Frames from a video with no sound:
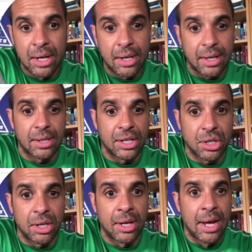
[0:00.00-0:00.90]
the
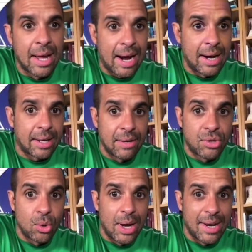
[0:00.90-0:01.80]
condition, and it
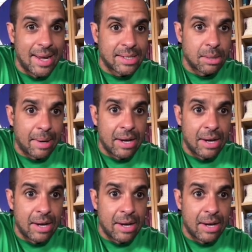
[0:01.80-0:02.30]
gives you an estimated